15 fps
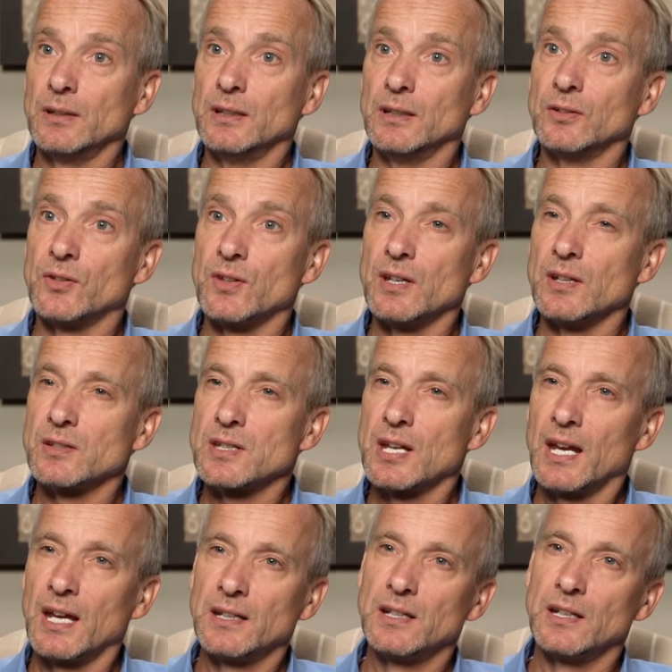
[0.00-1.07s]
is the
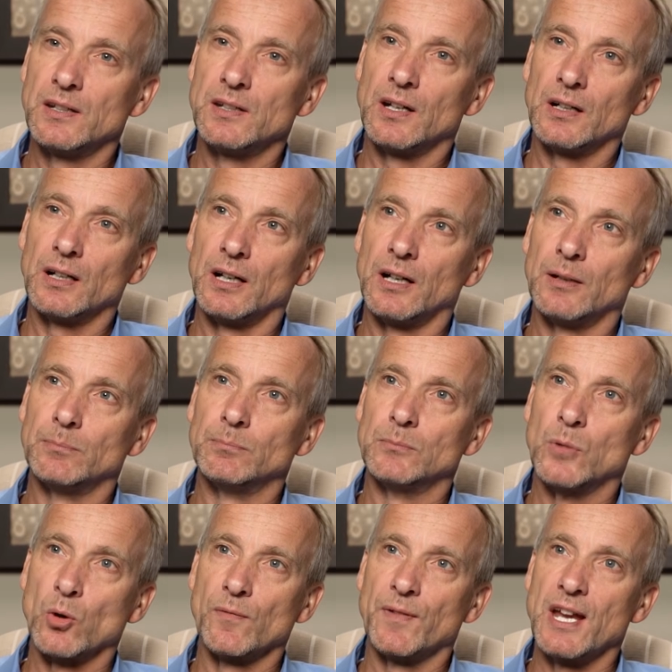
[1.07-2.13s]
intended
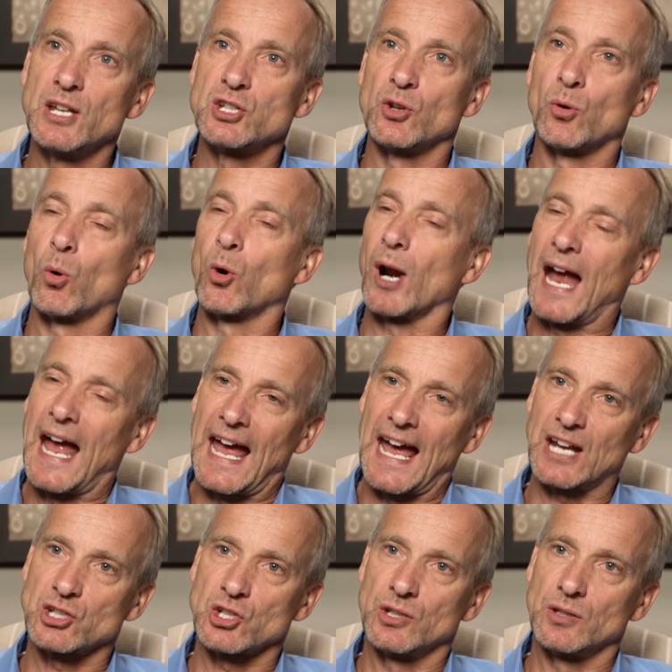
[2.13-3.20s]
motivation or
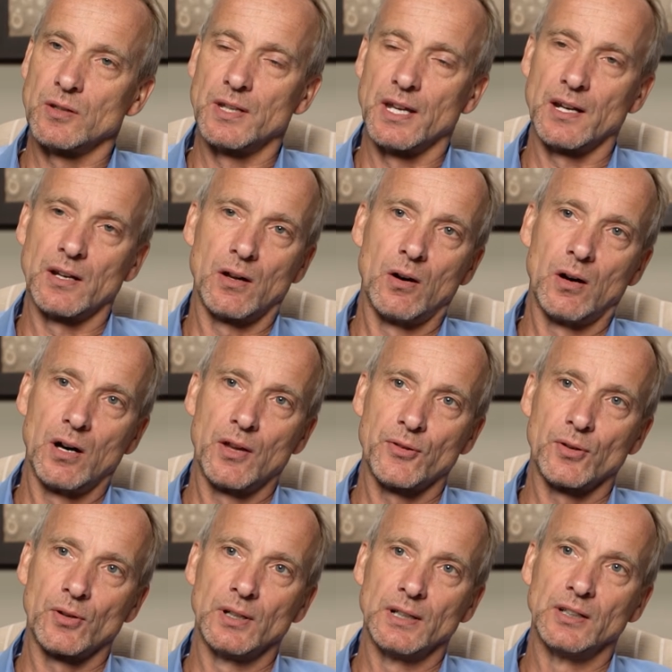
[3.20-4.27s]
action that an
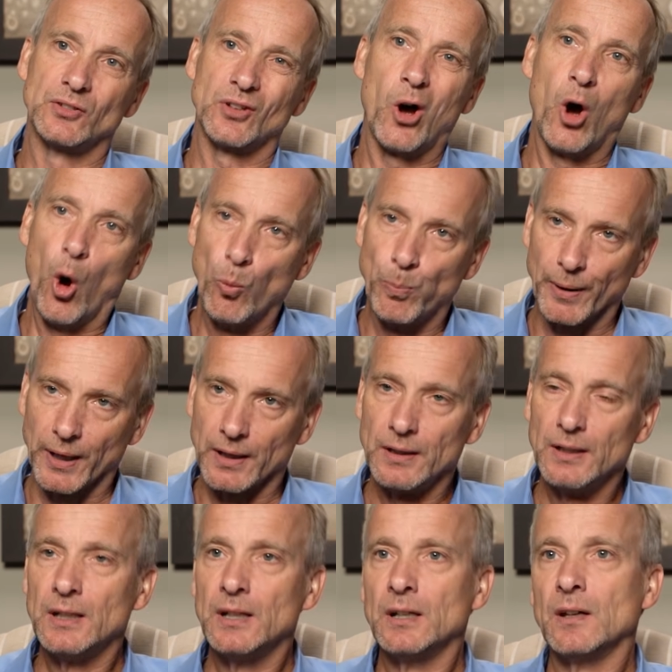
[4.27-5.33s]
author is hoping
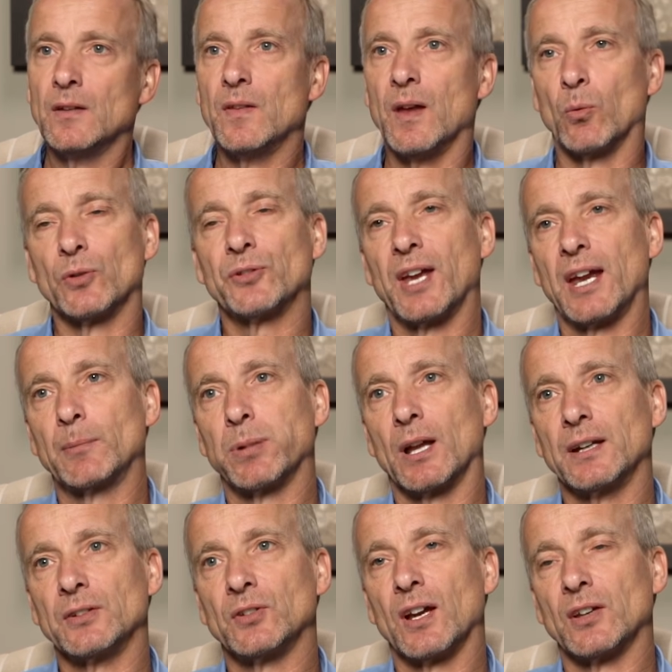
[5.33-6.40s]
that will take
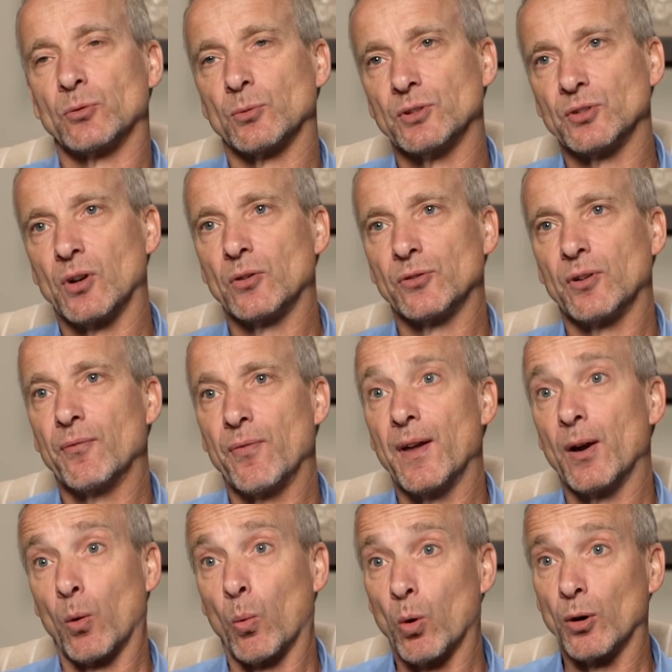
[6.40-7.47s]
place as a result of
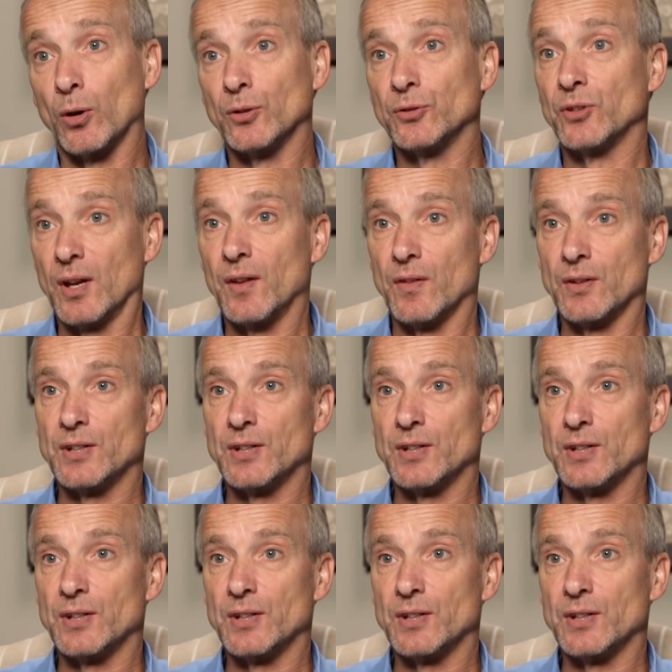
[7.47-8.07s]
their words in the